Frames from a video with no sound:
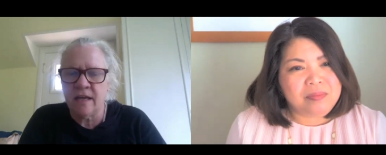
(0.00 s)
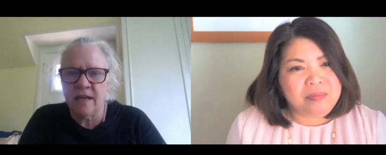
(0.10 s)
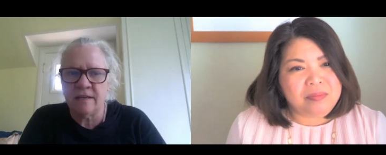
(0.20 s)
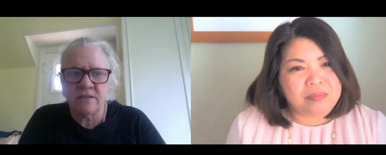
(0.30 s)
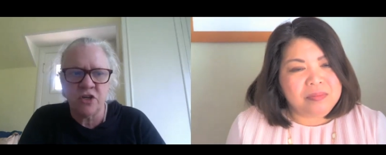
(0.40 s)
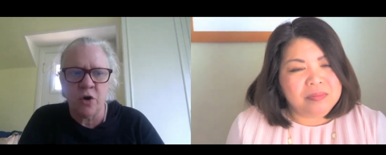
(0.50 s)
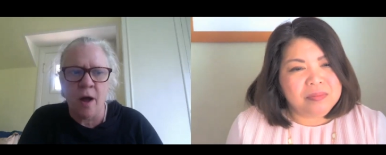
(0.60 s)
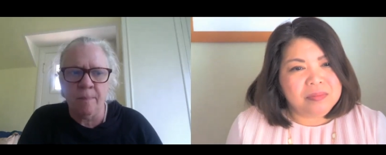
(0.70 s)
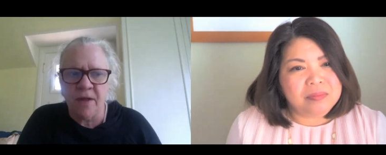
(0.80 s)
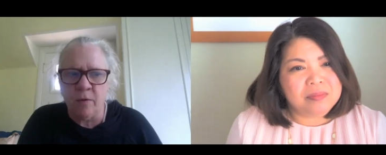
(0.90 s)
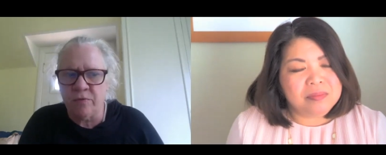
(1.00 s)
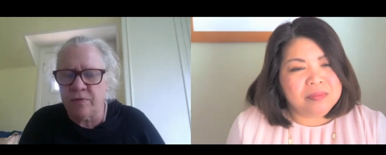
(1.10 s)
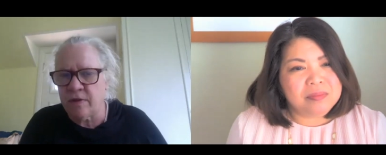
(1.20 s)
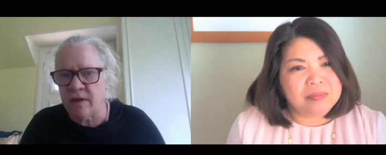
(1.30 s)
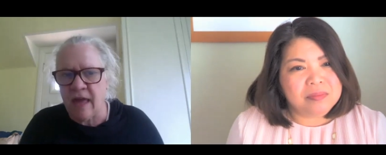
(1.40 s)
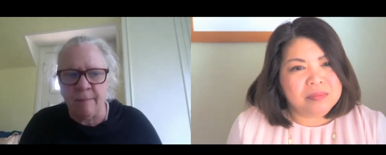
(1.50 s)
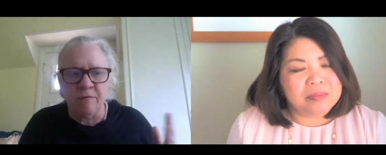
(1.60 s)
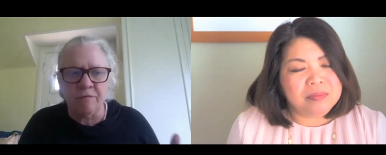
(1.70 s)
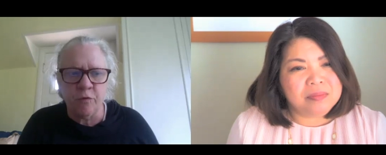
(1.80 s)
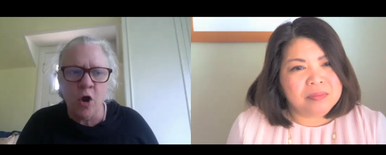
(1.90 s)
Speaker 1: it's you know up there with Game
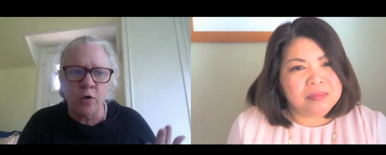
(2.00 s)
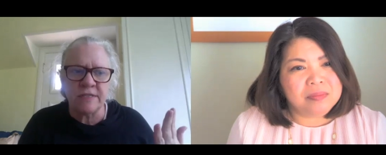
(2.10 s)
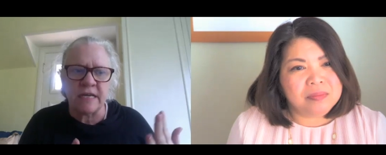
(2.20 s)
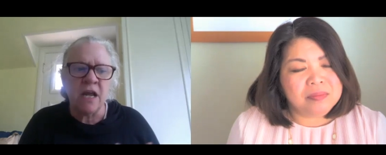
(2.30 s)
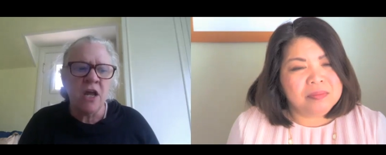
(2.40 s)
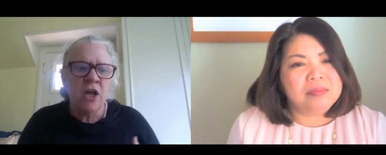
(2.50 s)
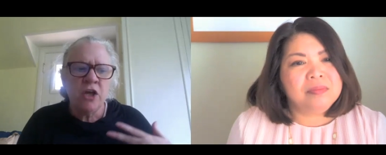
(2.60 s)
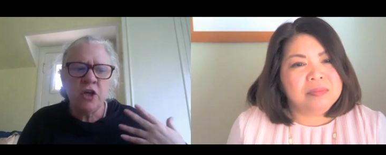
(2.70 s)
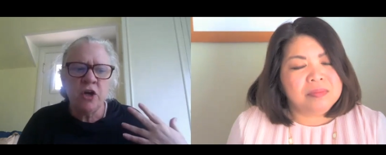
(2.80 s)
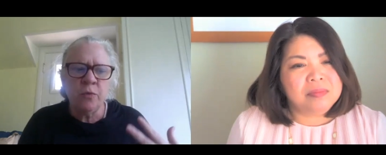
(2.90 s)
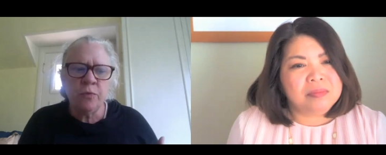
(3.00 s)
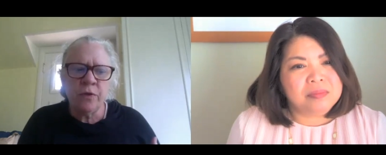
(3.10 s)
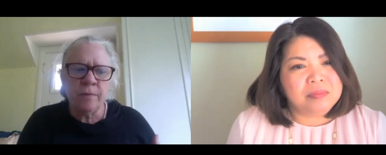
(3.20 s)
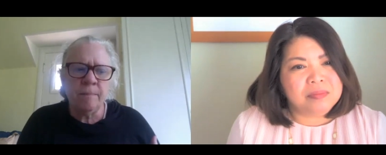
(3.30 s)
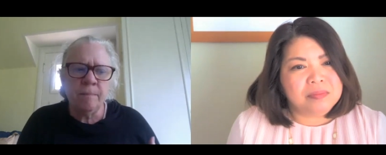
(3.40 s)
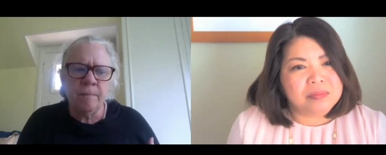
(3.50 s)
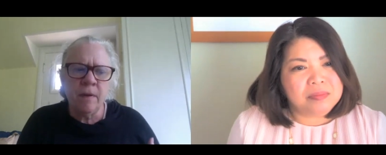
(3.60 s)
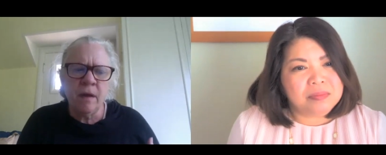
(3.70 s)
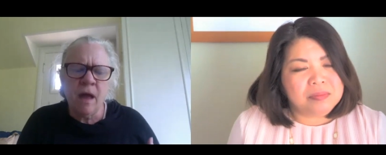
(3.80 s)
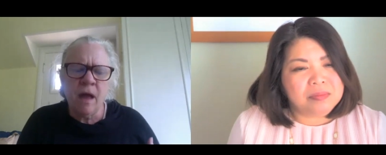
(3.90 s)
of Thrones and you know the
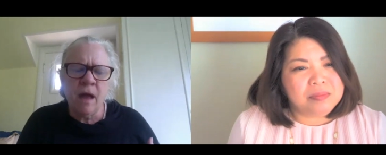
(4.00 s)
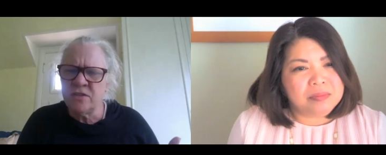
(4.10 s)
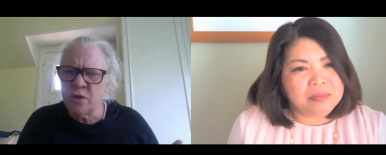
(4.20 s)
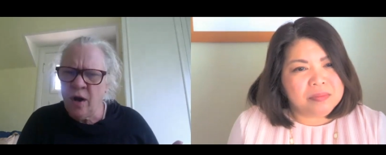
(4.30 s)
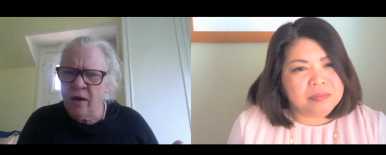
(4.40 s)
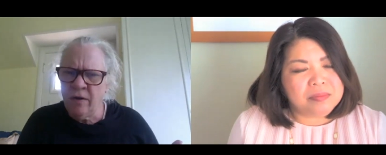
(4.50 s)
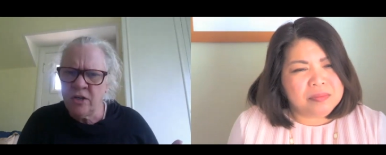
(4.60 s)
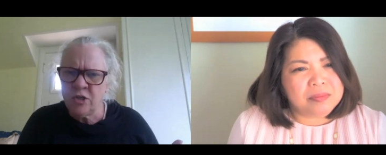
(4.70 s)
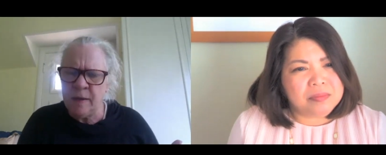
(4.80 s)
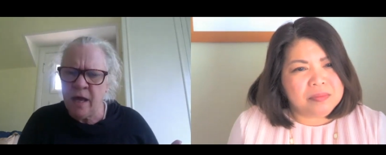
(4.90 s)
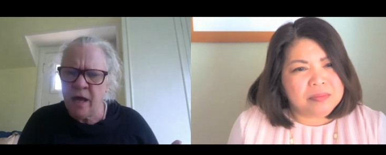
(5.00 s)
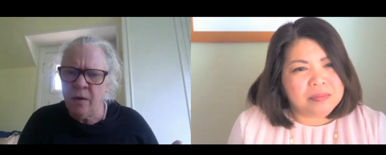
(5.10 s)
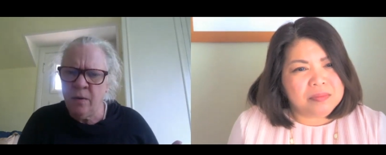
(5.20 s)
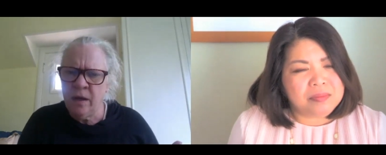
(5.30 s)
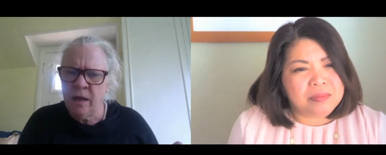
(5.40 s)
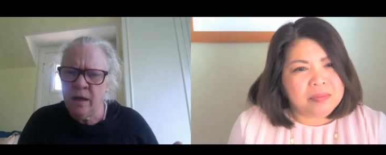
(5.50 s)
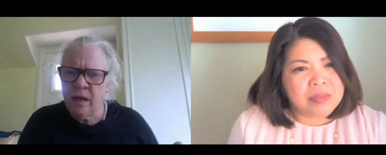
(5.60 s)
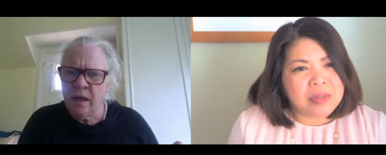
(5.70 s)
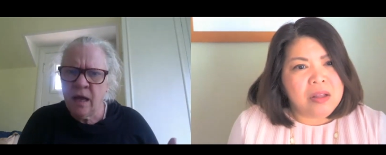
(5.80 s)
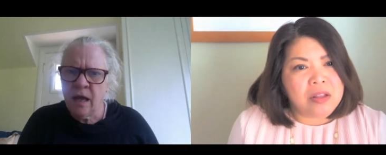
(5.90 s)
uh, is the Crown HBO
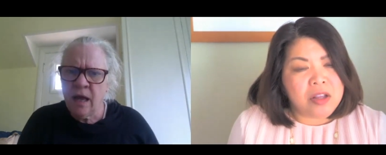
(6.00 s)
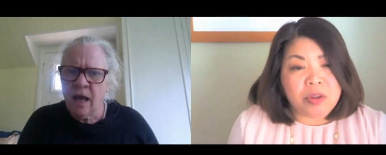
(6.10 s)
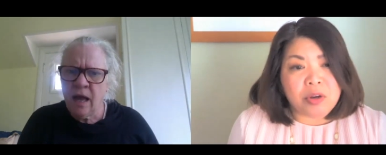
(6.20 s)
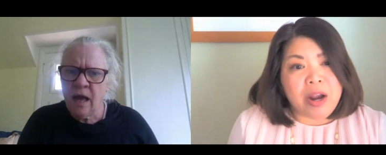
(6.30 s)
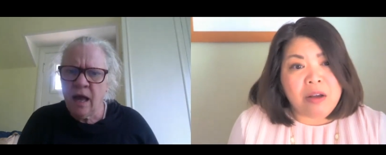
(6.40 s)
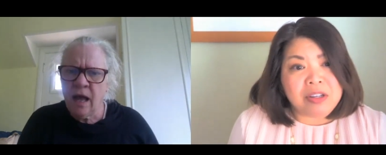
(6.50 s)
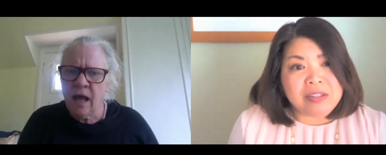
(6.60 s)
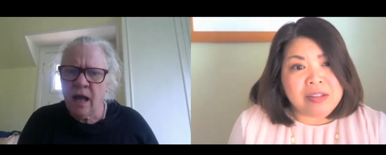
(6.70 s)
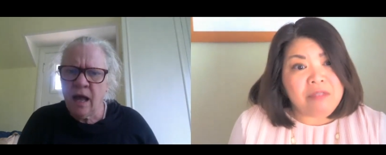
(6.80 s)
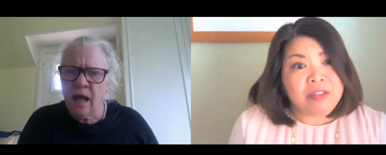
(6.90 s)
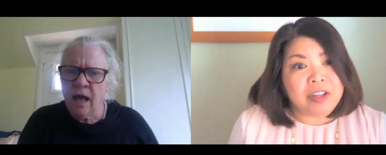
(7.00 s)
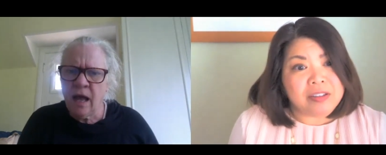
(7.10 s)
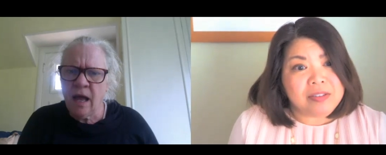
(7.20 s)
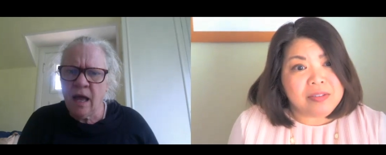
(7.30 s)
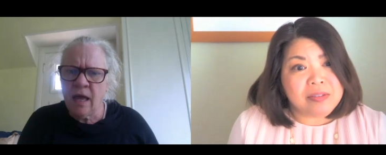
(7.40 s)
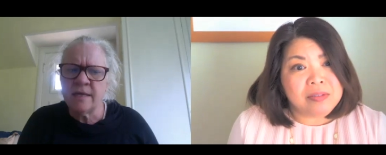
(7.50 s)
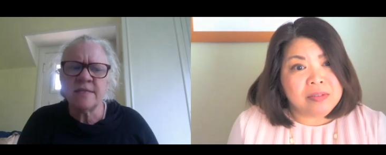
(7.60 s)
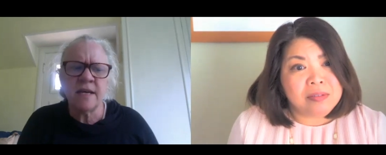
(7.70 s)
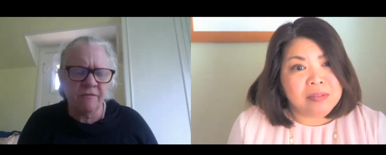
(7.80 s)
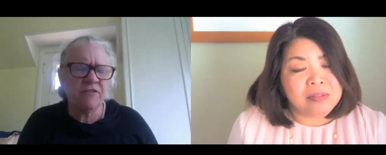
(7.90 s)
Speaker 2: no, The Crown is Netflix.
Speaker 1: Is
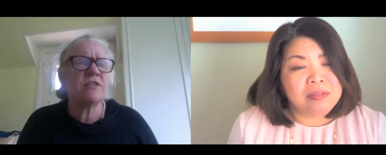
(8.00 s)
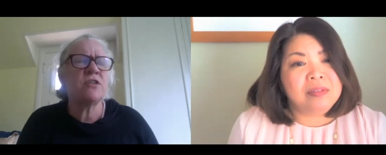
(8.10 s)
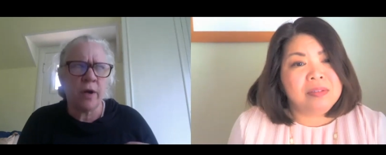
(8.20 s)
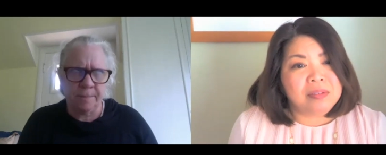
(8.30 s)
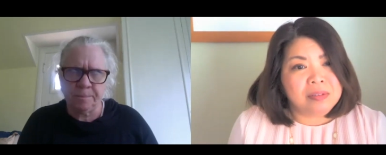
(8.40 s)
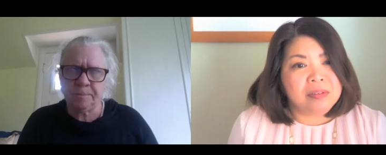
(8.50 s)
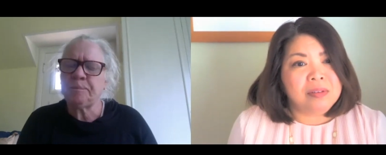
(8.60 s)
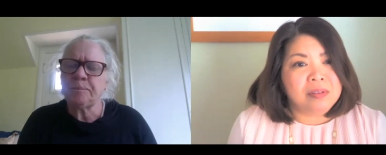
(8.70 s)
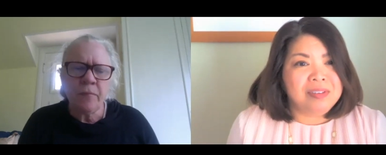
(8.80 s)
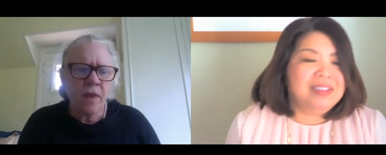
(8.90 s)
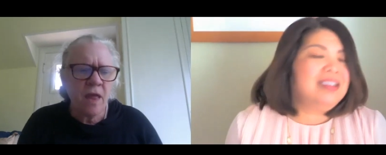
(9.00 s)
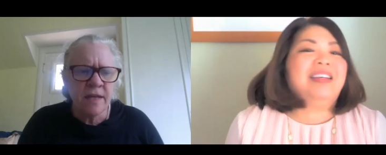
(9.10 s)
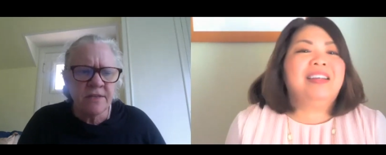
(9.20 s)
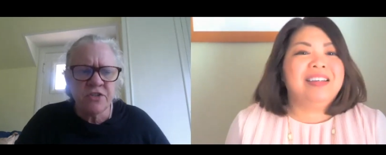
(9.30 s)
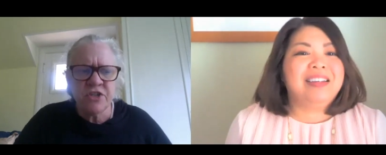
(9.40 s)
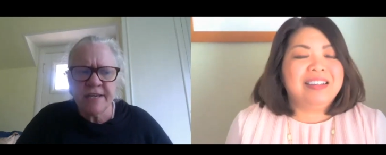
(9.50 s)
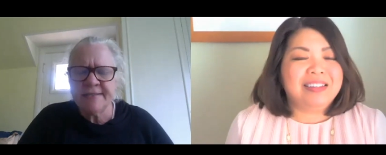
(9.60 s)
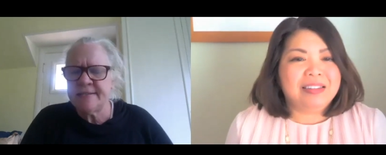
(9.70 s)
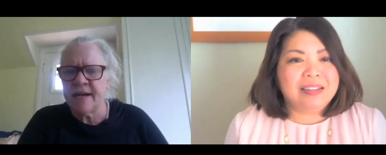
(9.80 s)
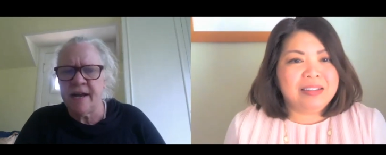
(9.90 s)
it Netflix? Okay. It's
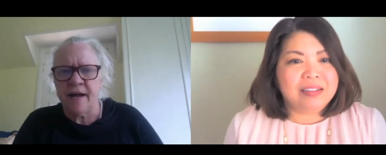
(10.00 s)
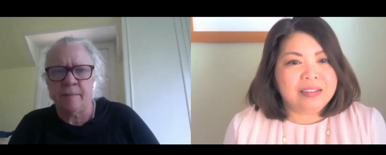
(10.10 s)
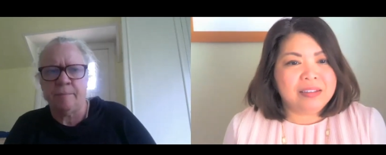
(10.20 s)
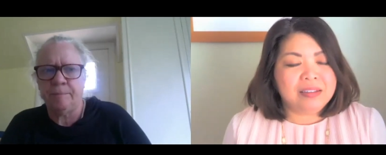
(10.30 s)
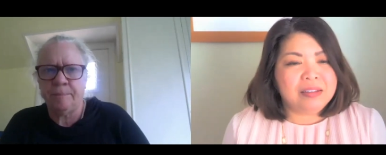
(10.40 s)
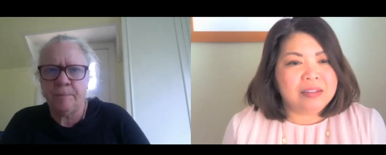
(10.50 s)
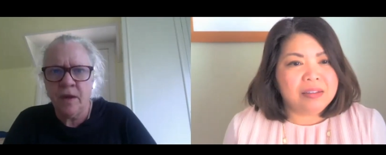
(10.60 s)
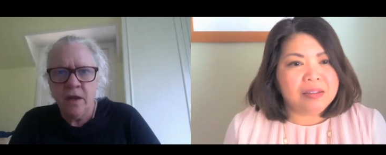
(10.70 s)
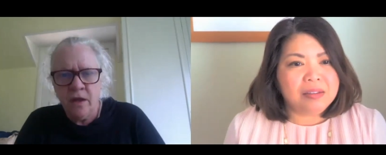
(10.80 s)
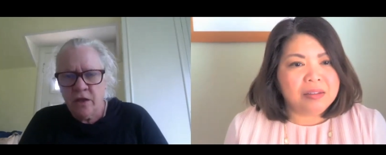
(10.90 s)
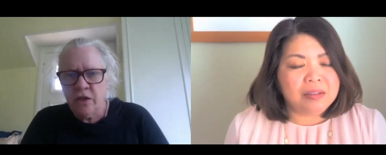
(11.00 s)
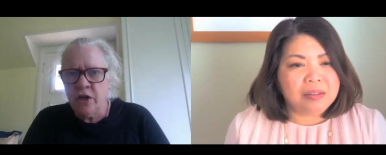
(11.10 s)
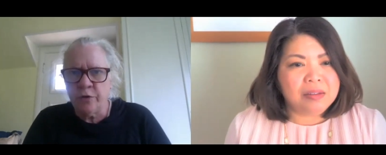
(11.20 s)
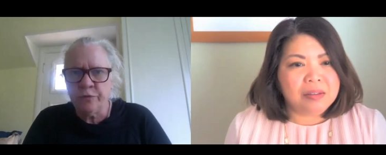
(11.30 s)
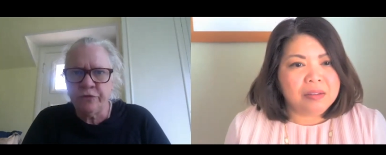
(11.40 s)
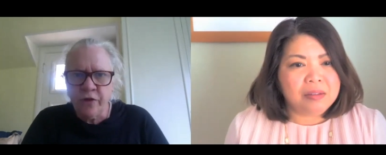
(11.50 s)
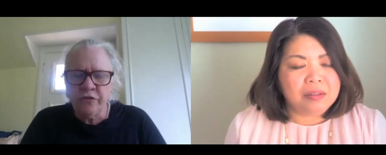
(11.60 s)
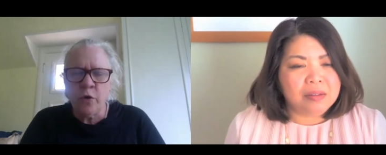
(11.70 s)
just, um, you know, such a